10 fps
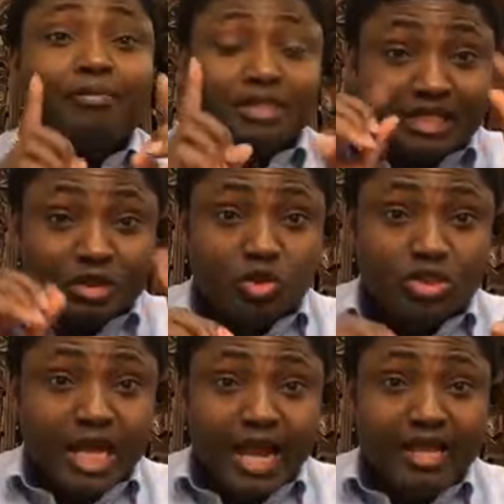this
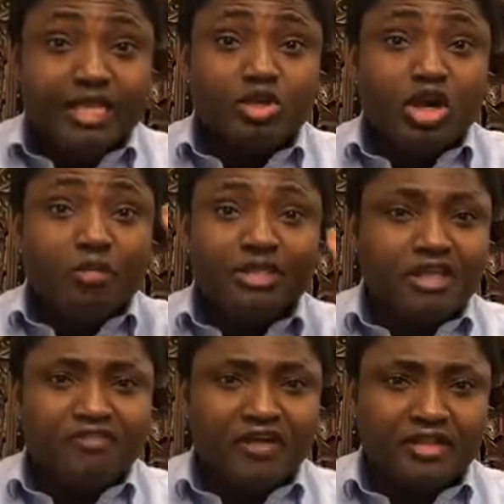today is going to be
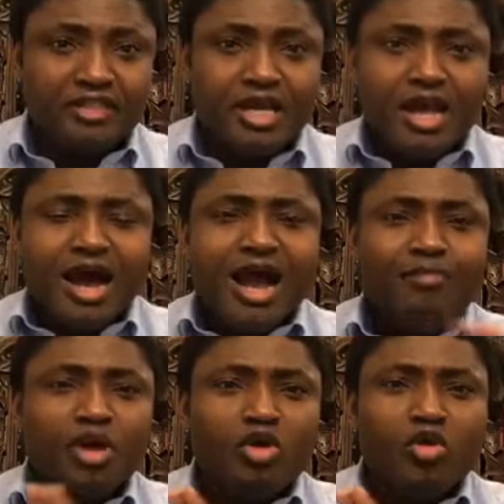different. I am
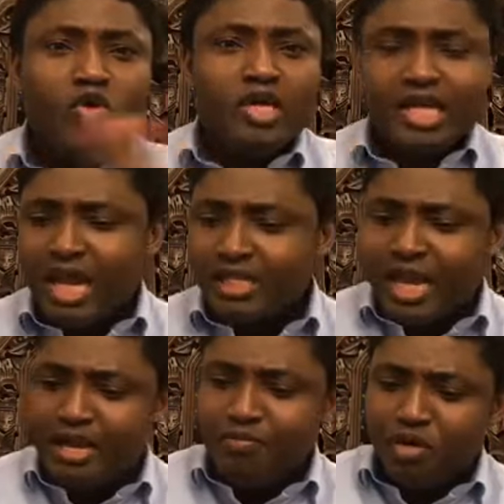not looking at
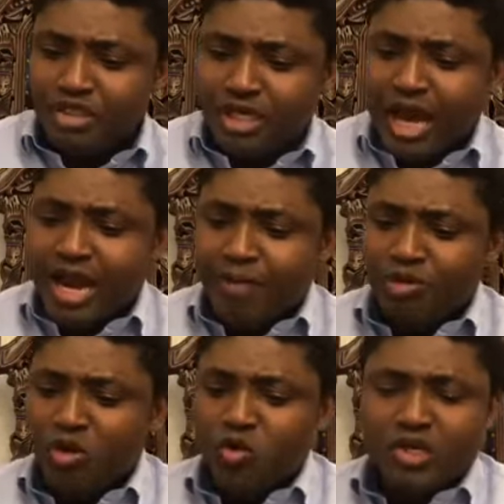anybody. I am
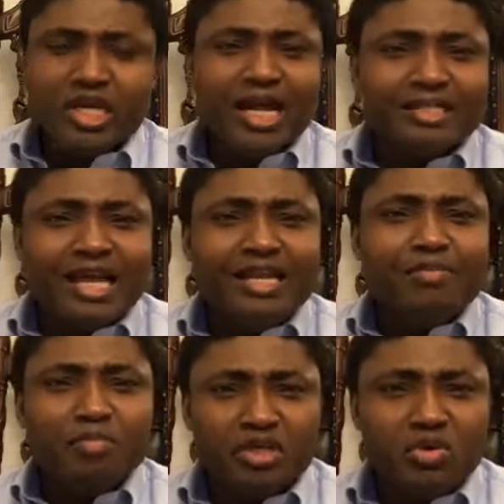not looking at
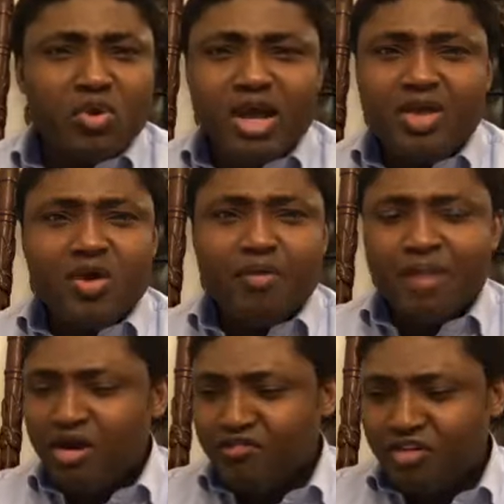anybody, whether you are a
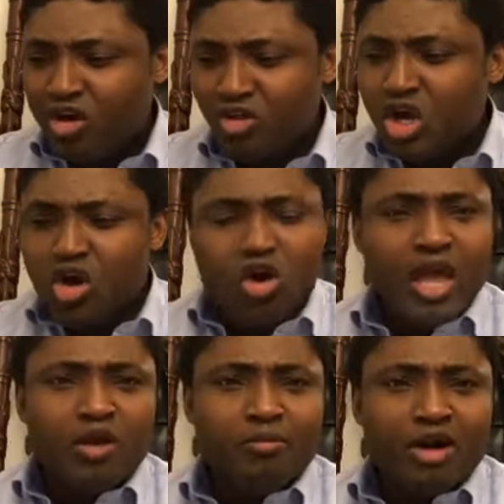man of God or you are
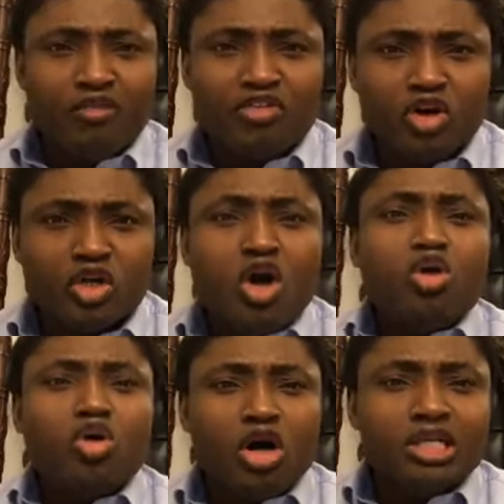not a man of God.
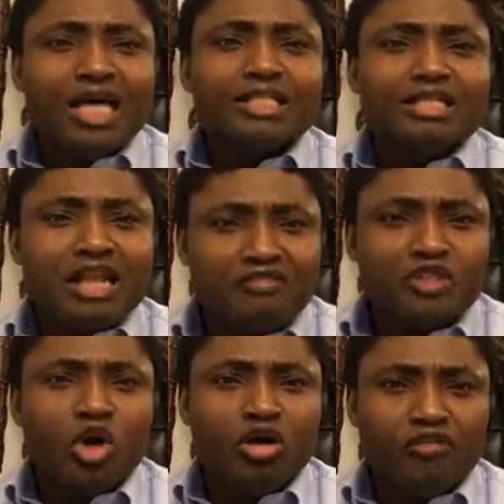God has left
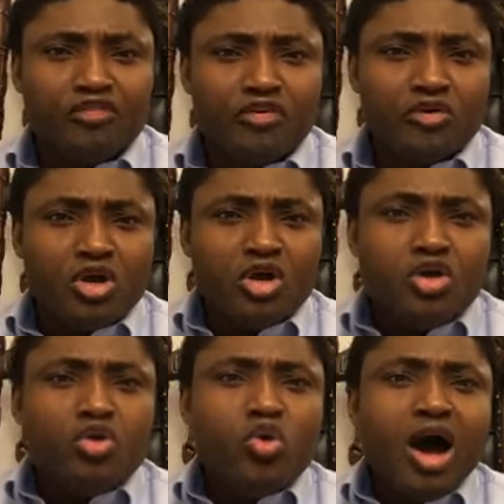all of you.
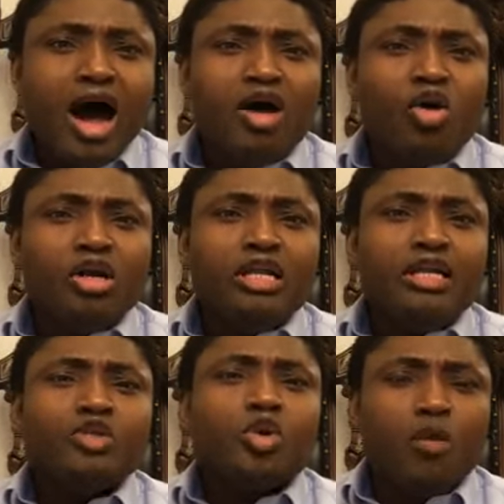You are only
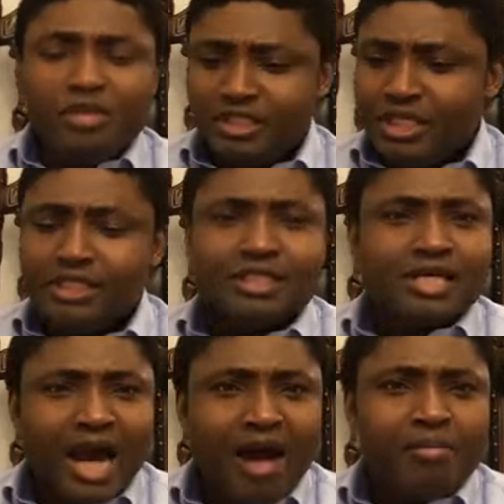committing
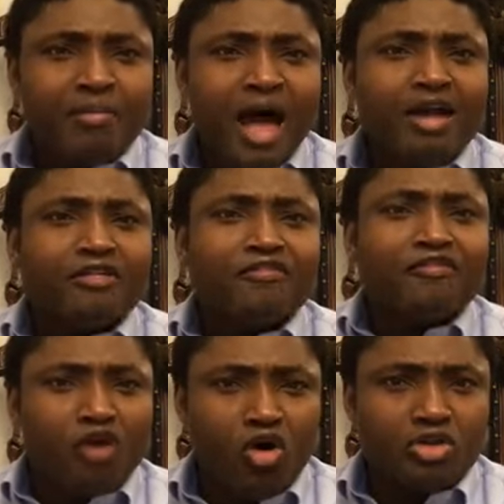scam and
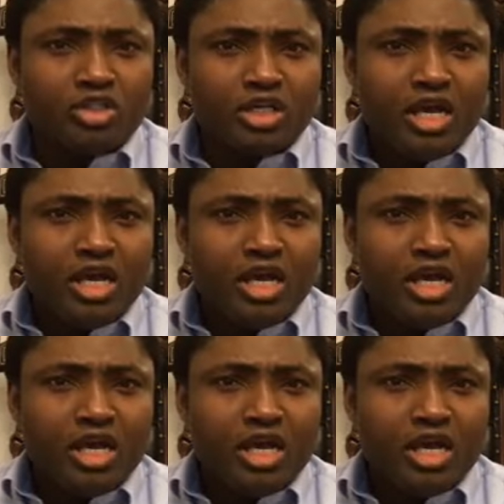fraud